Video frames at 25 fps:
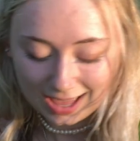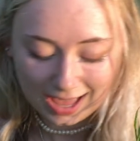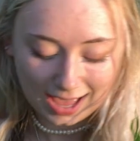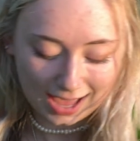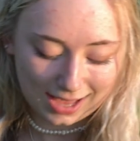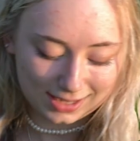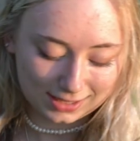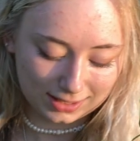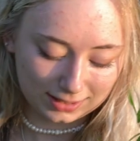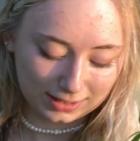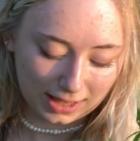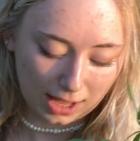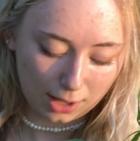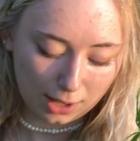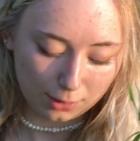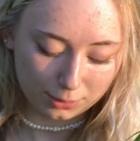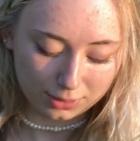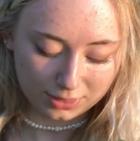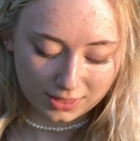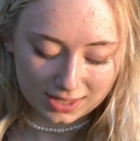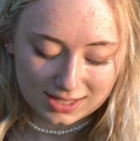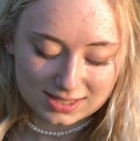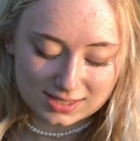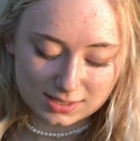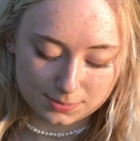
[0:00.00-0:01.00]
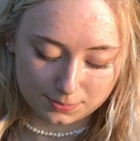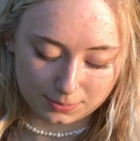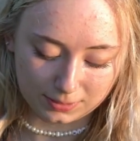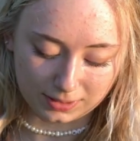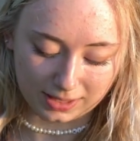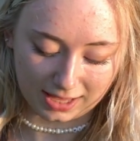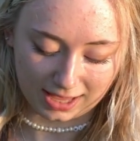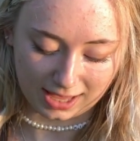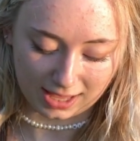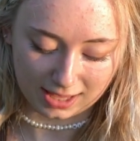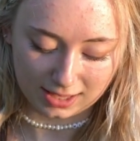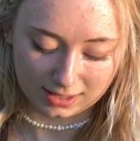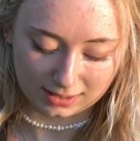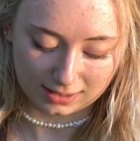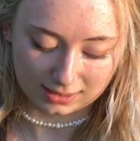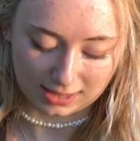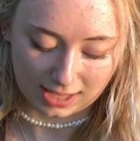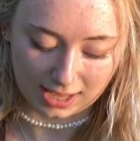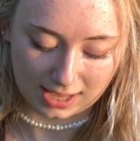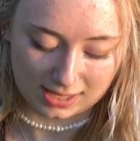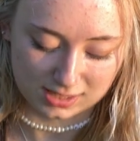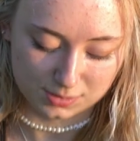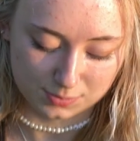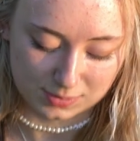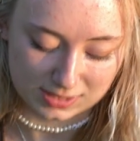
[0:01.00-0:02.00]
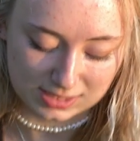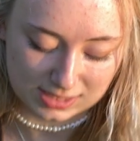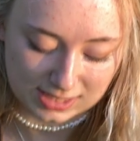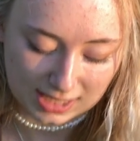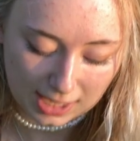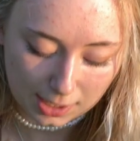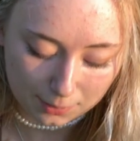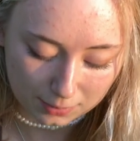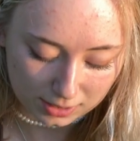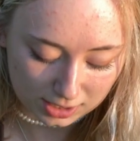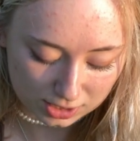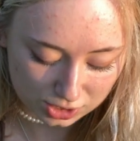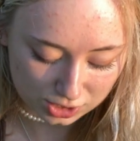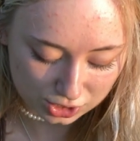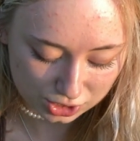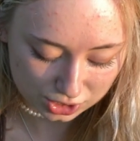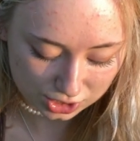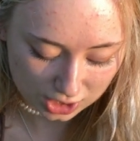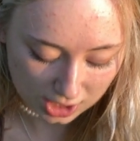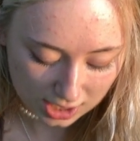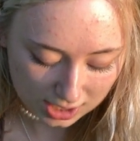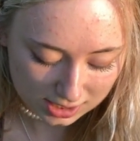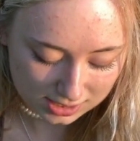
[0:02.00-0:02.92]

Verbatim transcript: and allow this plant that has been damaged